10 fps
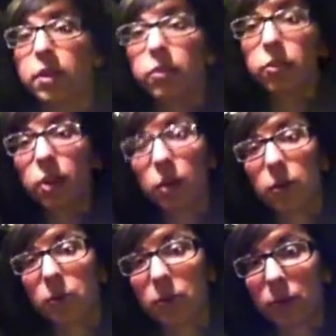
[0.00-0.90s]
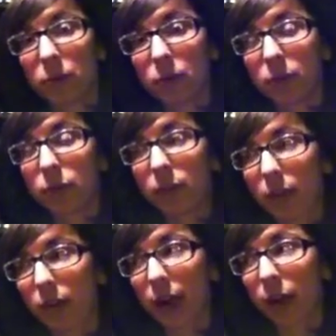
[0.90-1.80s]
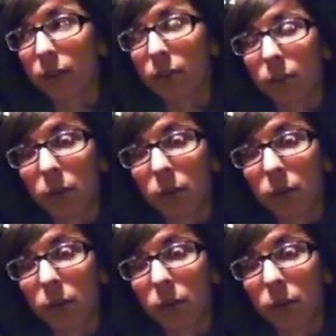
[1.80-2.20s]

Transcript: So we figure out that on